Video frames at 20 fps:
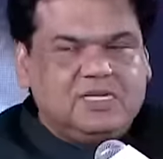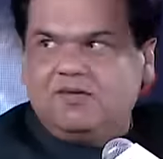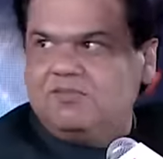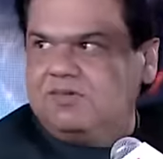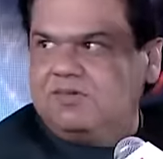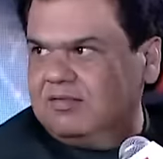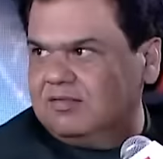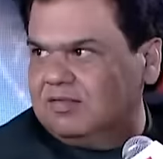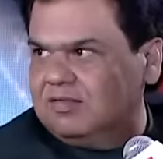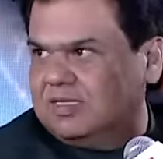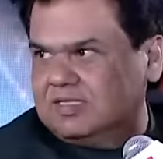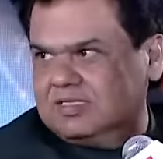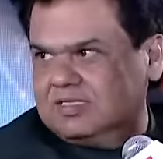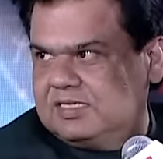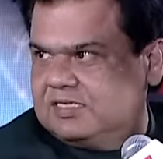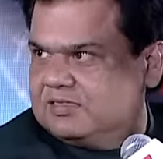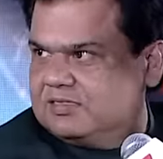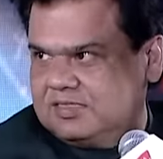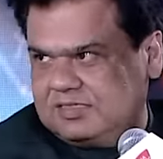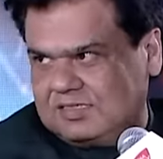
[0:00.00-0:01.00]
I have done this,
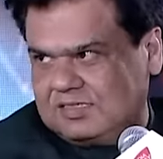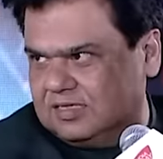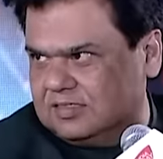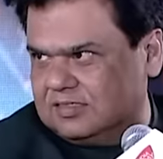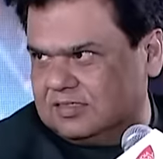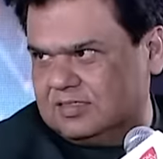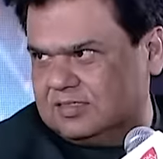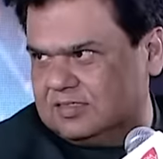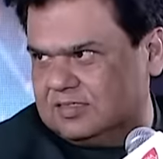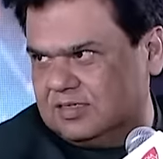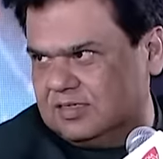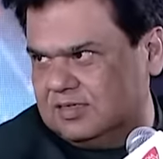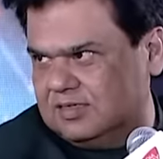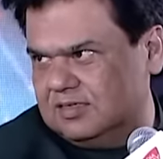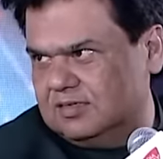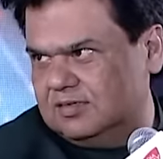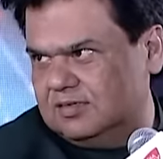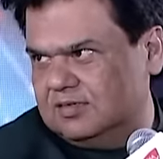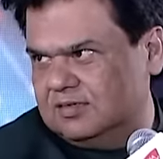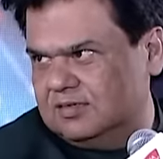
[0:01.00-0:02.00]
etc., etc.
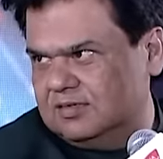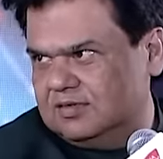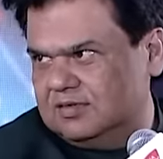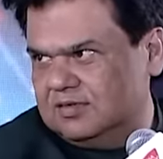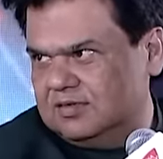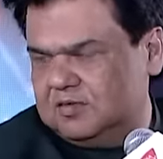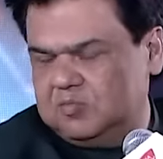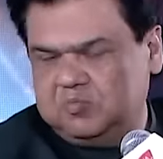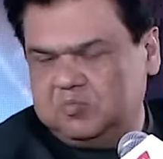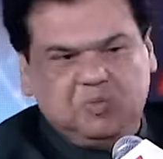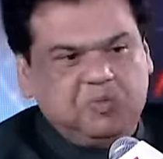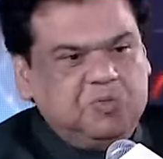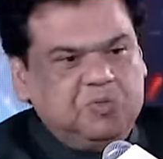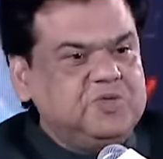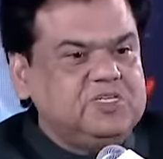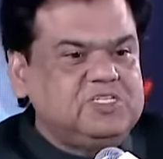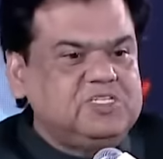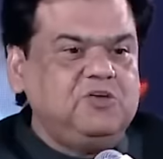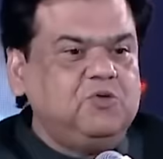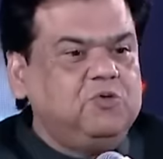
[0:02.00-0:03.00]
People
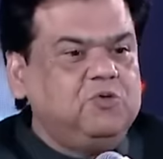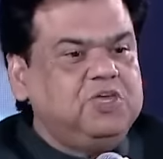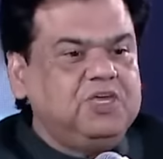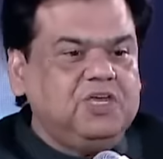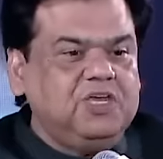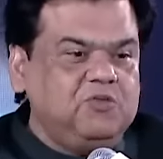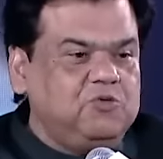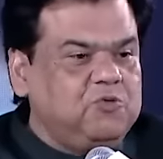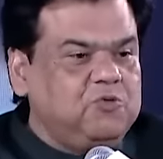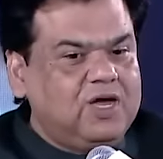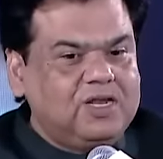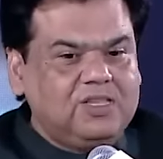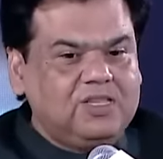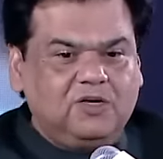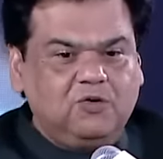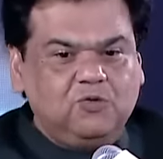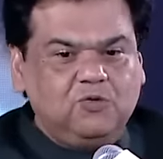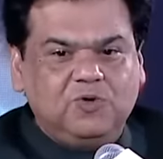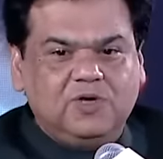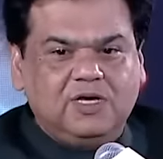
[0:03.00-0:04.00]
may say, okay, you are the
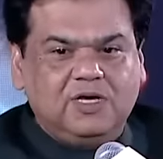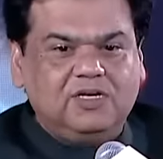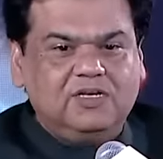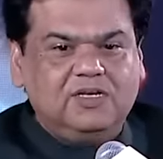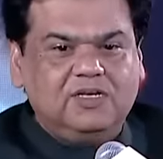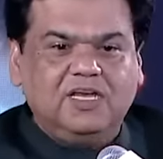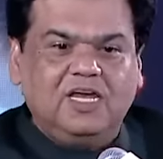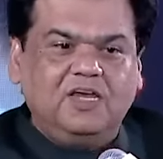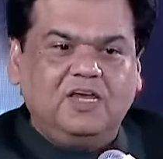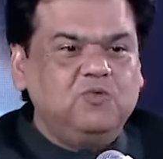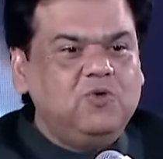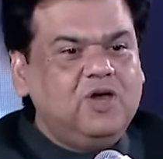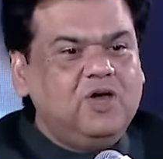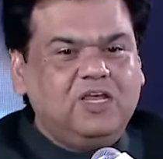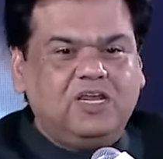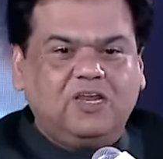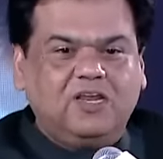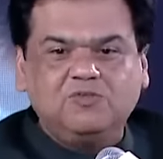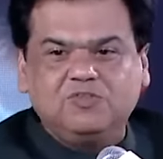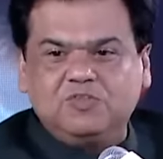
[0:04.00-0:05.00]
doer, and you are
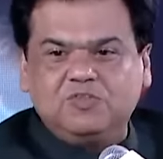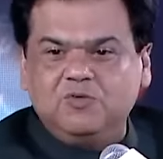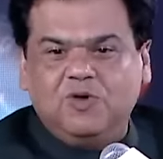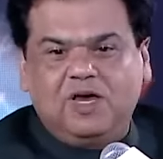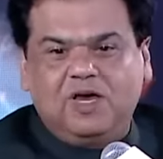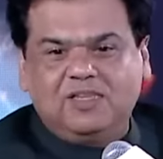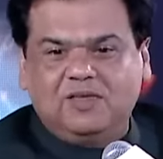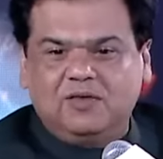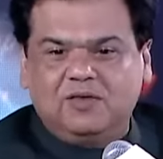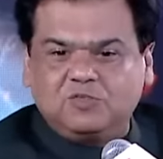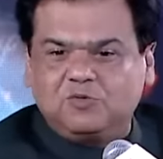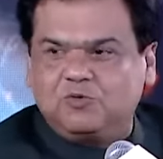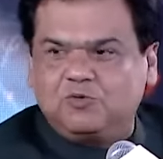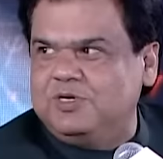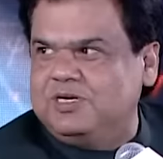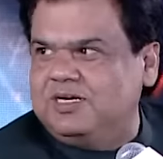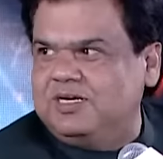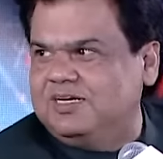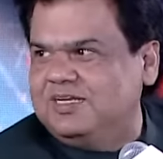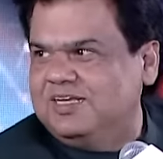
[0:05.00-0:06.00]
announced, you are the
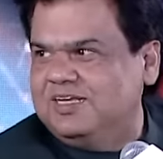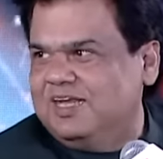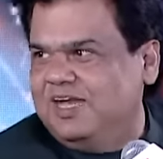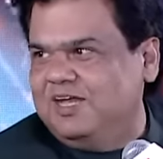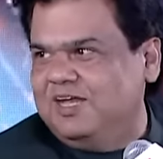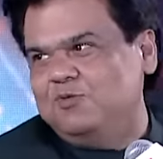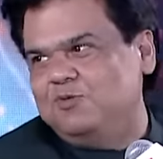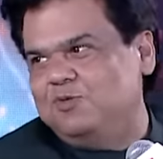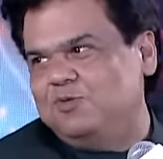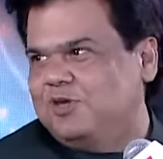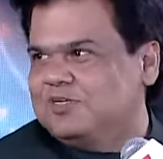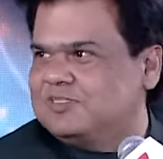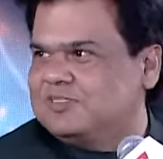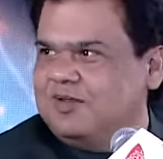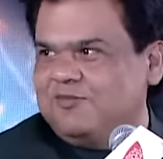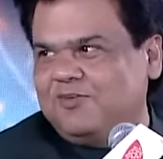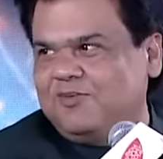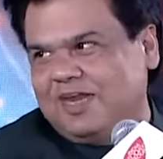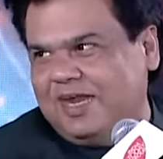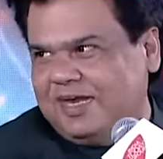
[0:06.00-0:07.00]
student, and you
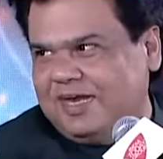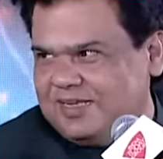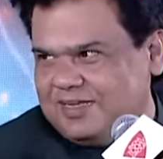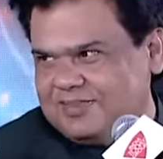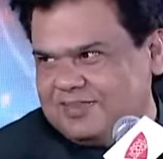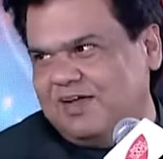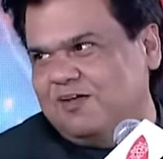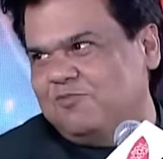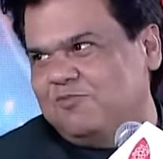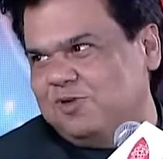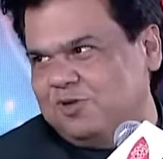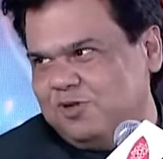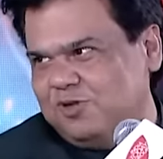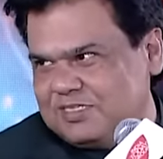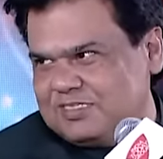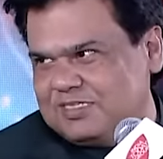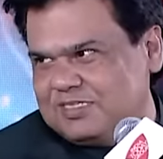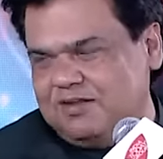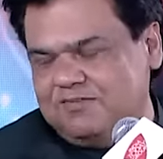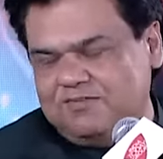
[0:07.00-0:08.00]
yourself are writing exam for
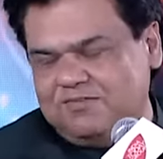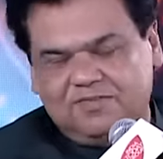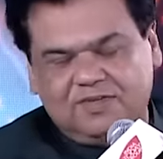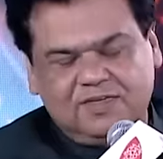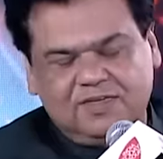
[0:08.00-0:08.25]
yourself.